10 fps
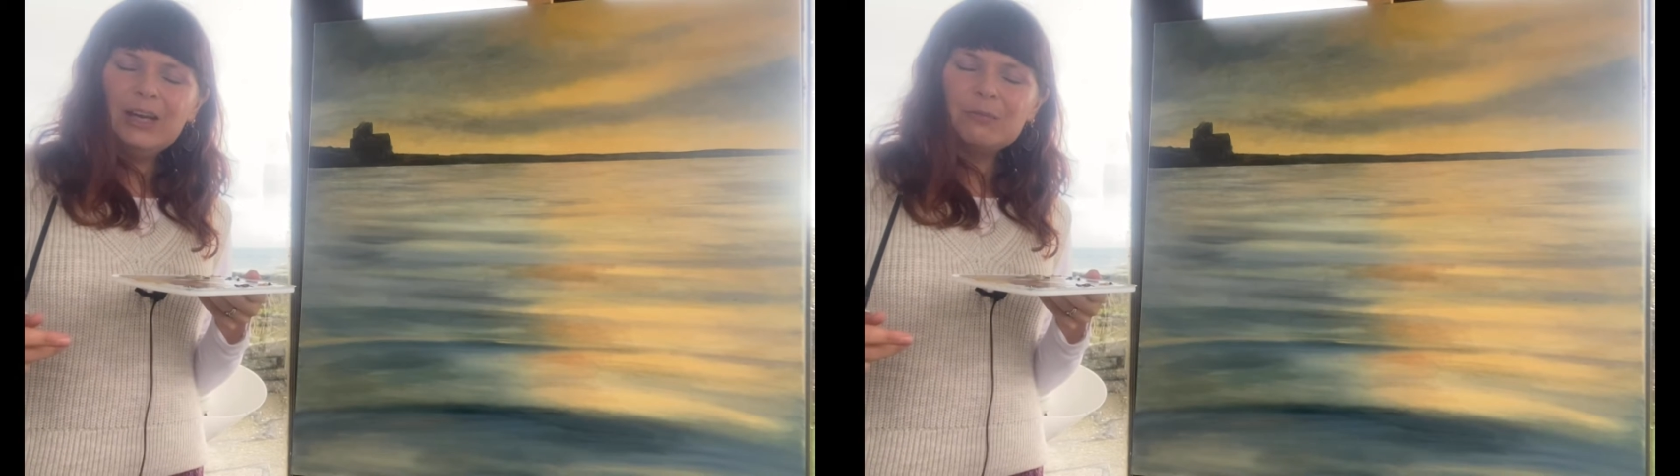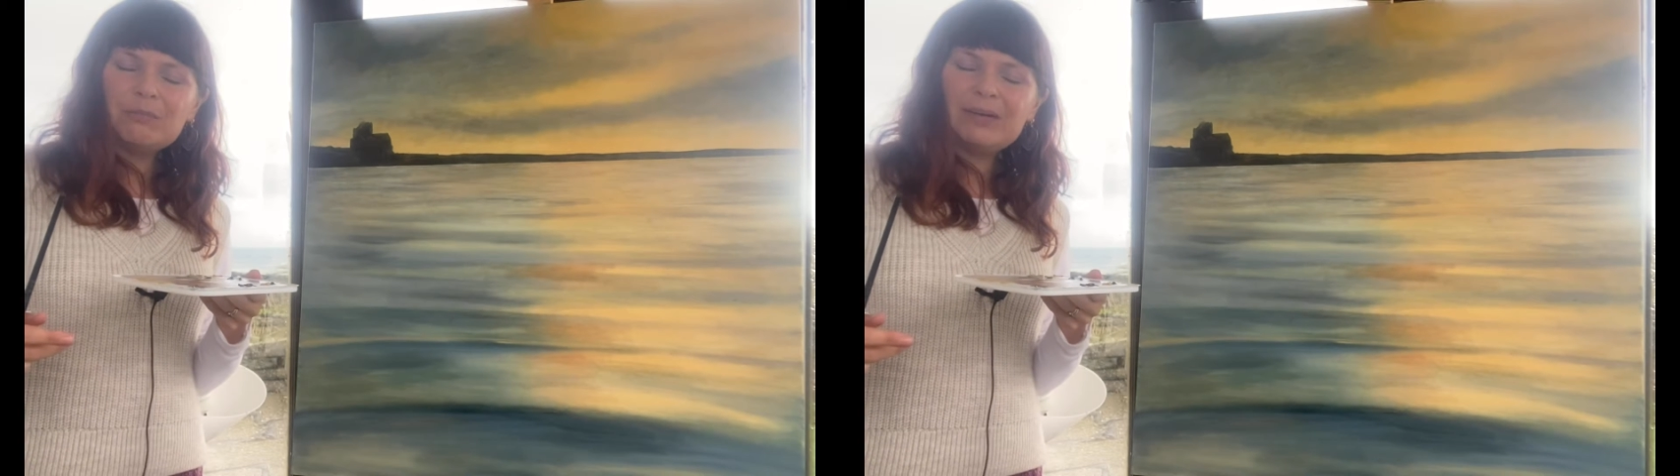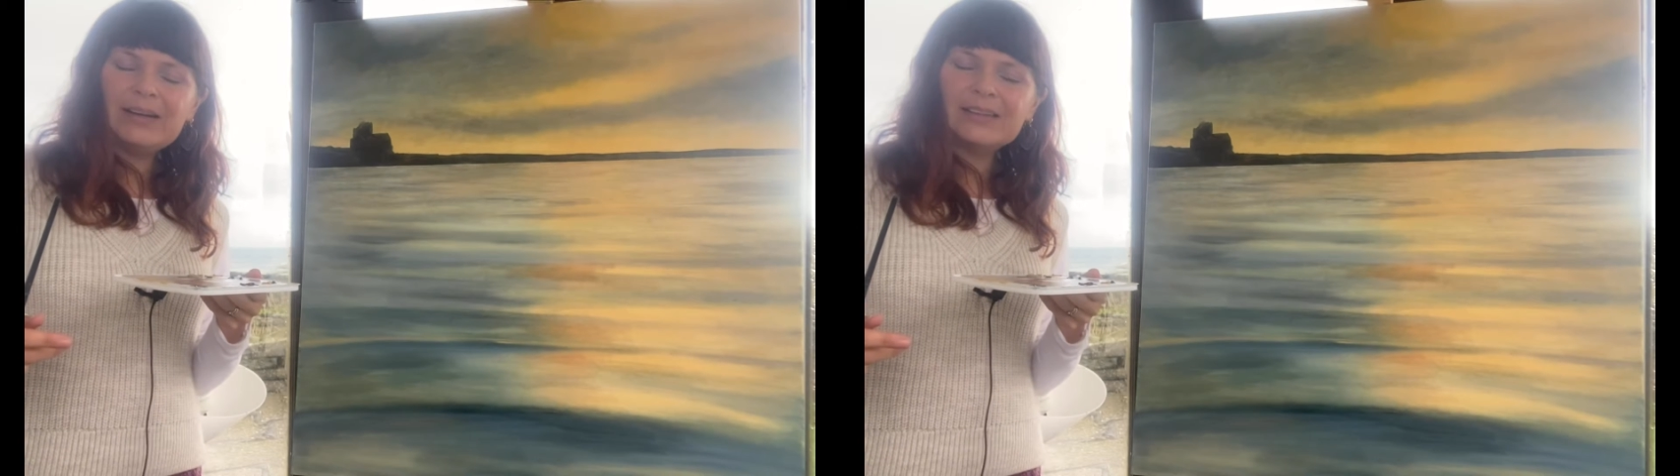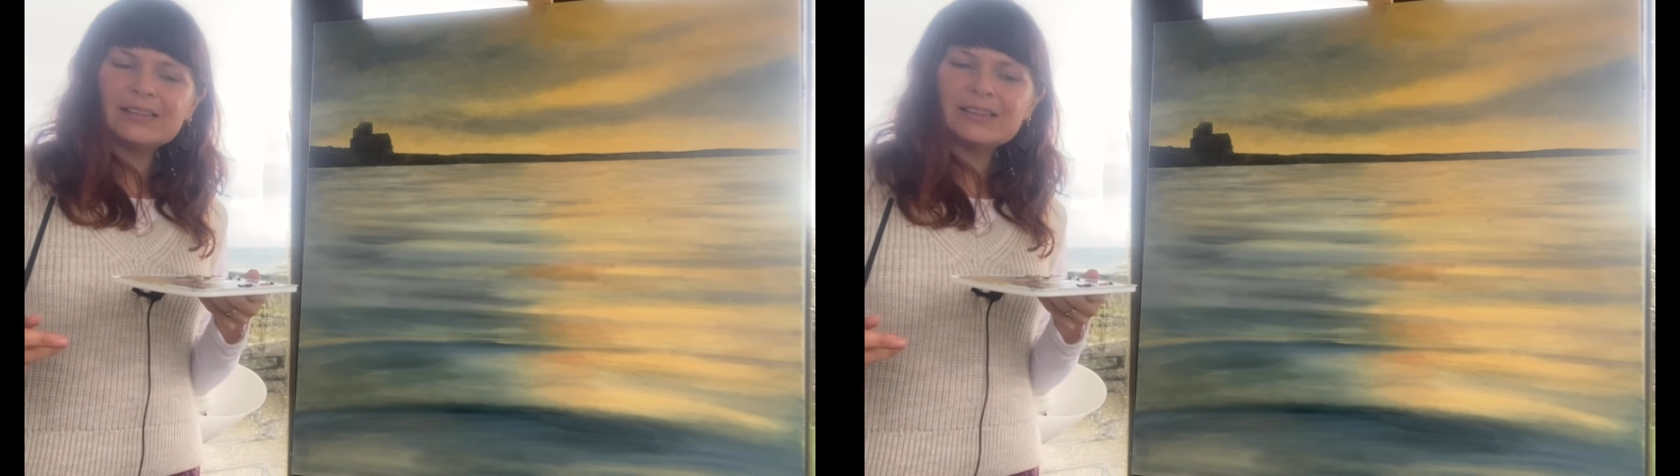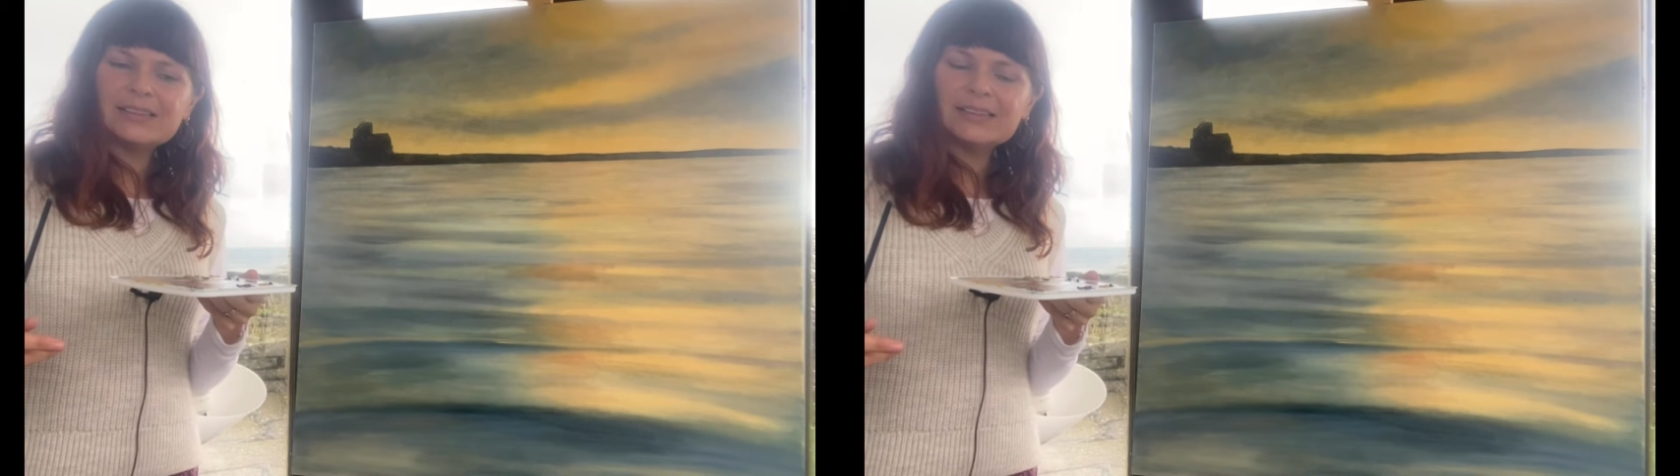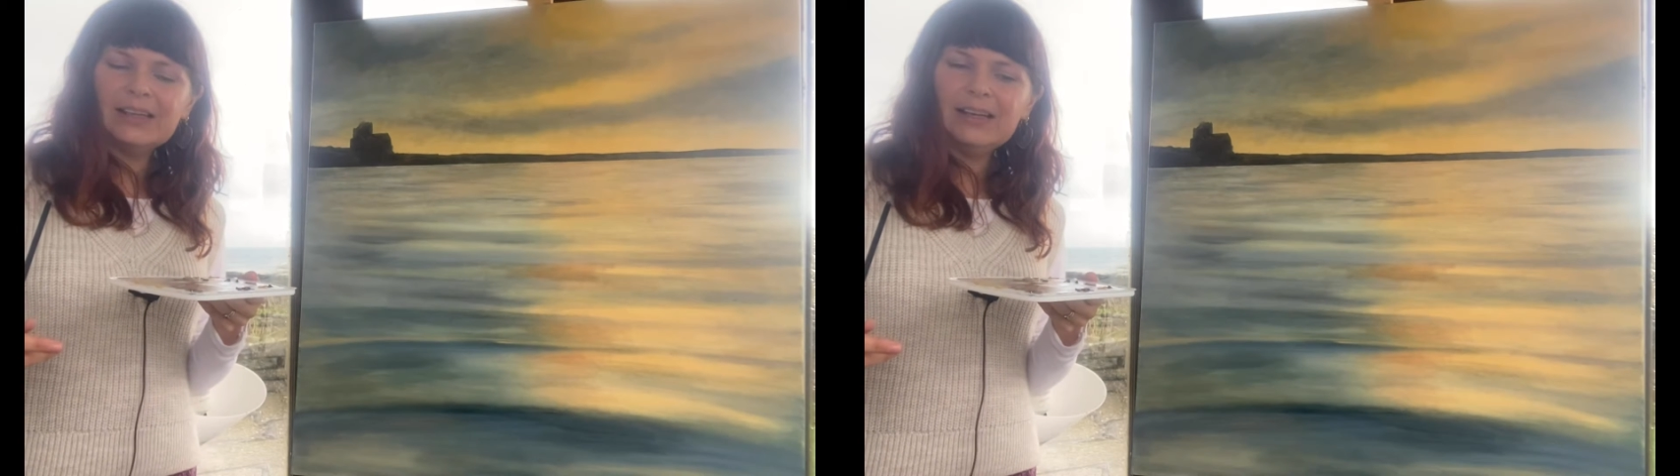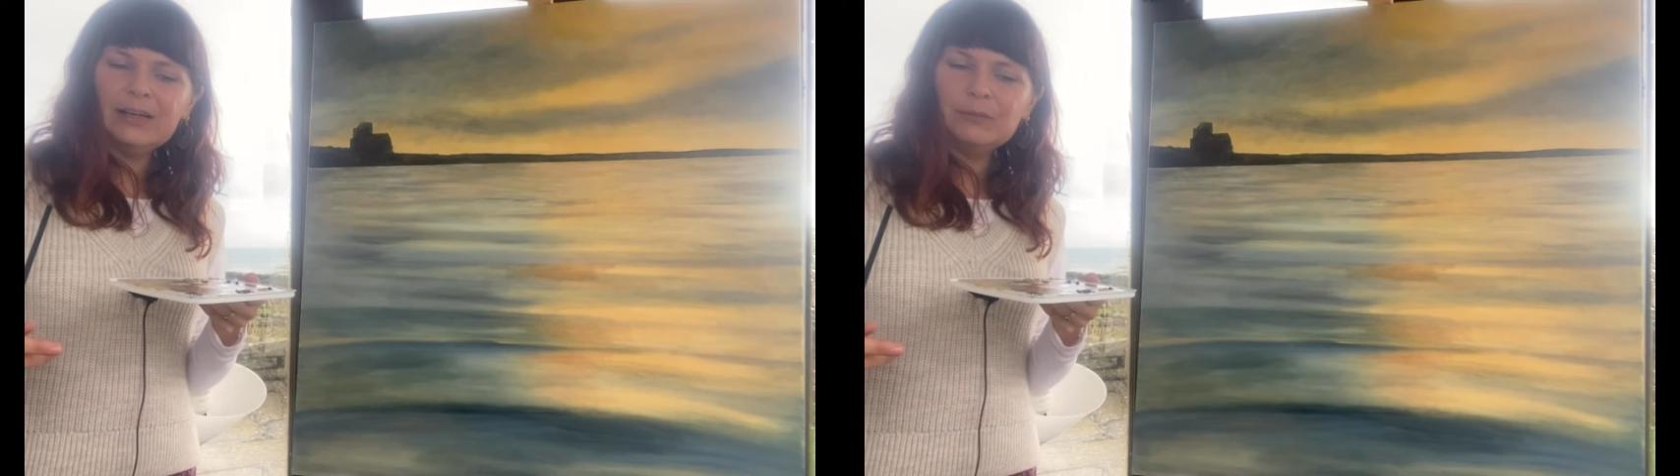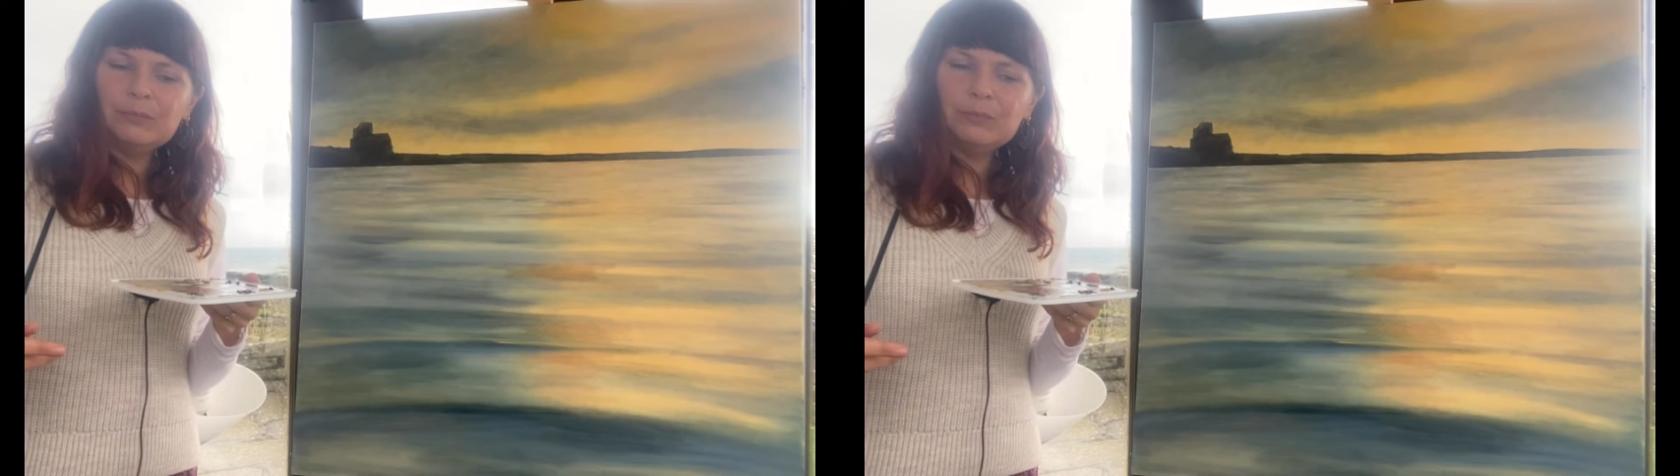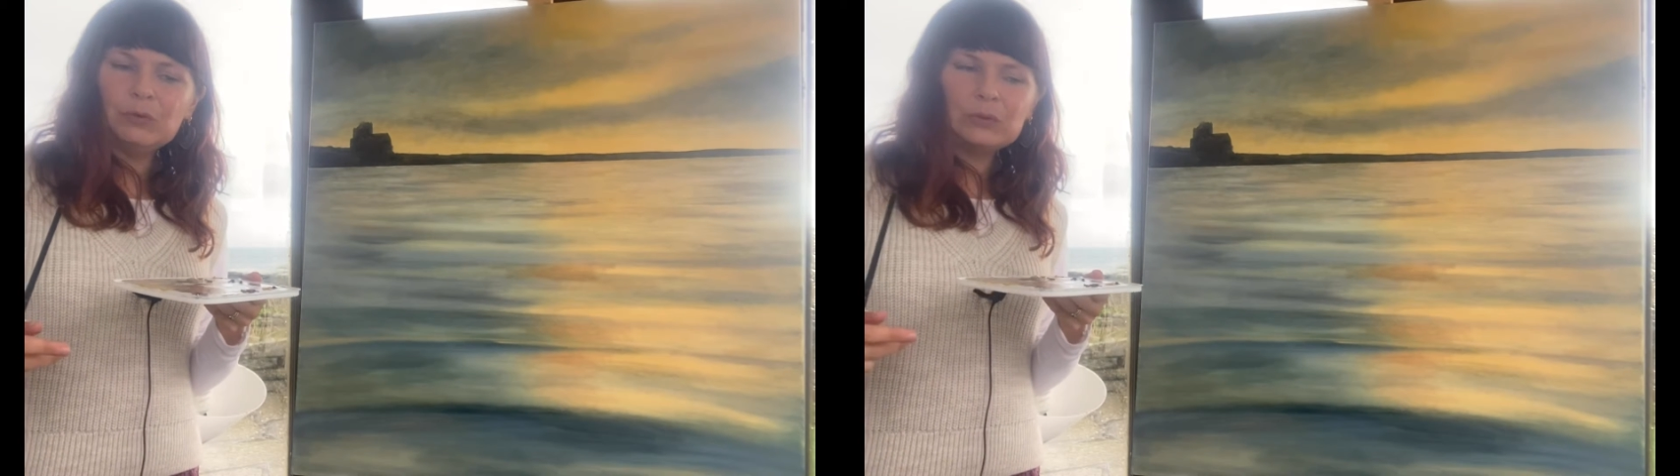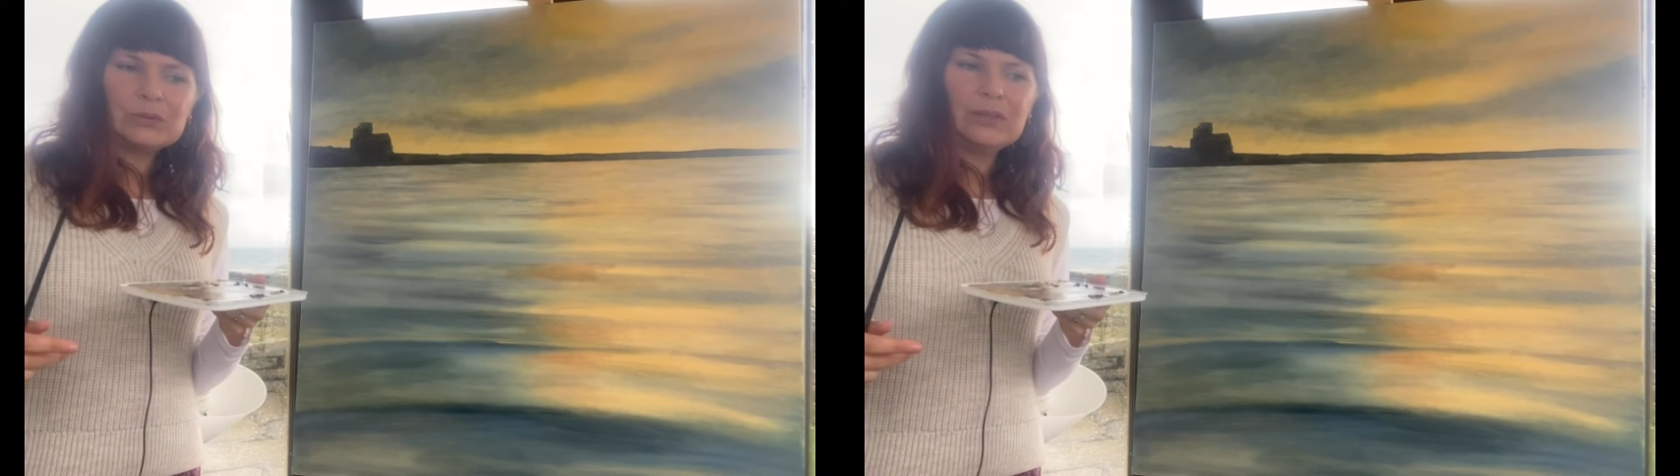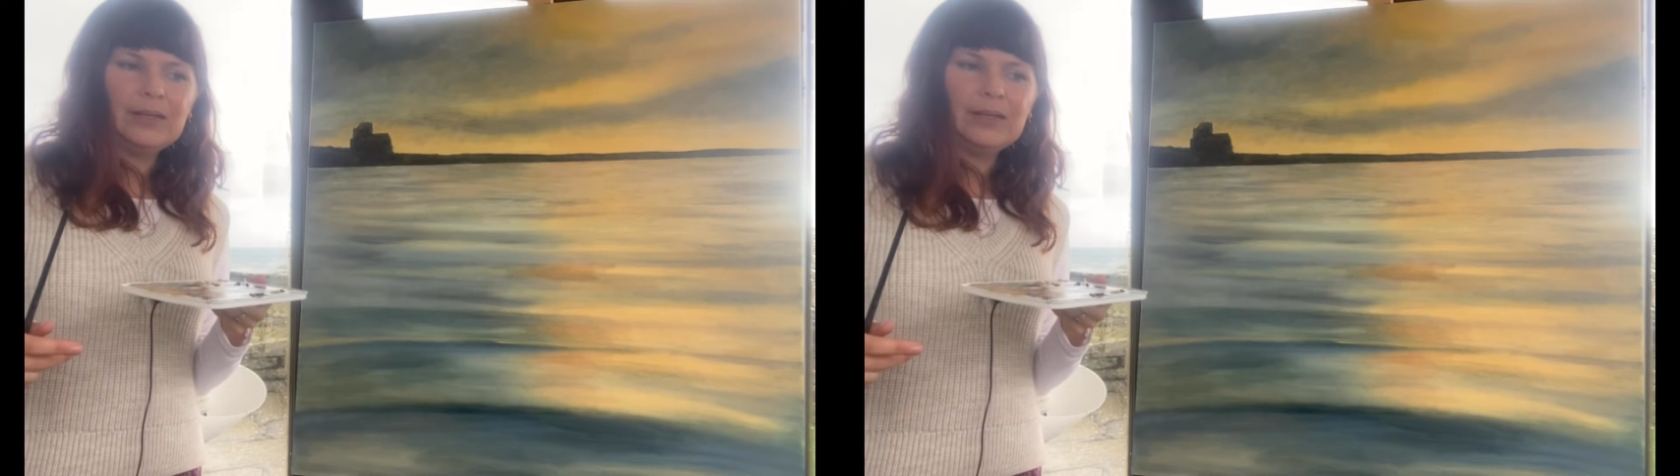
but also